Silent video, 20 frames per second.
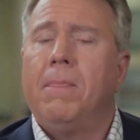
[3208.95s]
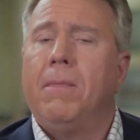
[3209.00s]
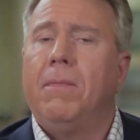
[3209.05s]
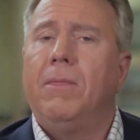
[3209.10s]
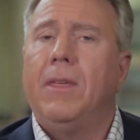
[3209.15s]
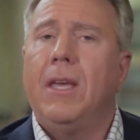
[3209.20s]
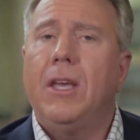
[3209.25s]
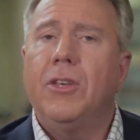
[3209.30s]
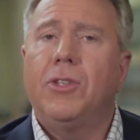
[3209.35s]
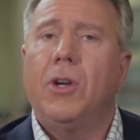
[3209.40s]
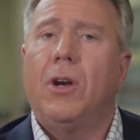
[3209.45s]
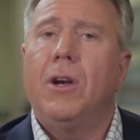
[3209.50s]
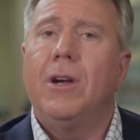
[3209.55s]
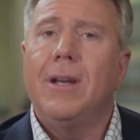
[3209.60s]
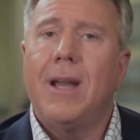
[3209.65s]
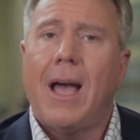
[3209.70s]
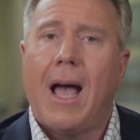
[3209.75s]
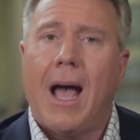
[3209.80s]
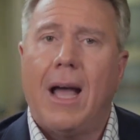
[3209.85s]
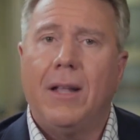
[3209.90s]
these are
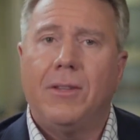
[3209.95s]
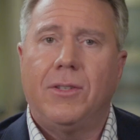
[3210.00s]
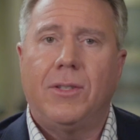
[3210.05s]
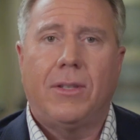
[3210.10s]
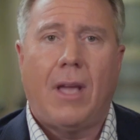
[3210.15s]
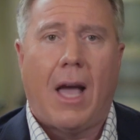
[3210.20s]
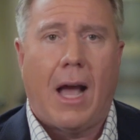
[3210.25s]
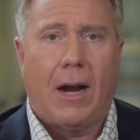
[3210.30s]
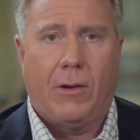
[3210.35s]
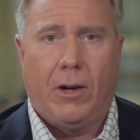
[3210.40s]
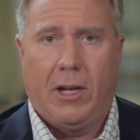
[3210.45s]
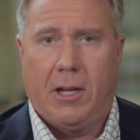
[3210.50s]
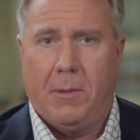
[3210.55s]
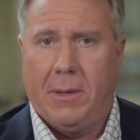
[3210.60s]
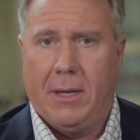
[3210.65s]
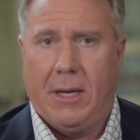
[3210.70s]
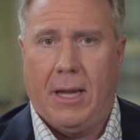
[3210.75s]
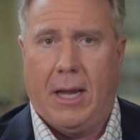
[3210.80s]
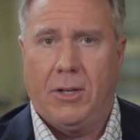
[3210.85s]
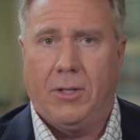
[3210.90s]
not stock
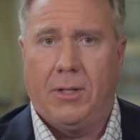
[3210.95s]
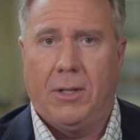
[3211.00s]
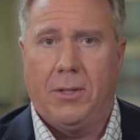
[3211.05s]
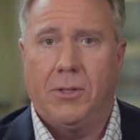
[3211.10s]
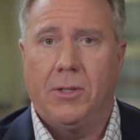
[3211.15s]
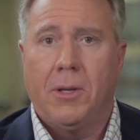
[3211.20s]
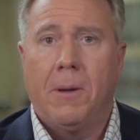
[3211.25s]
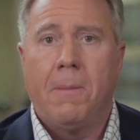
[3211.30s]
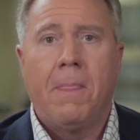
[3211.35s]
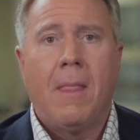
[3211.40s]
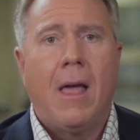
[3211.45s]
recommendations.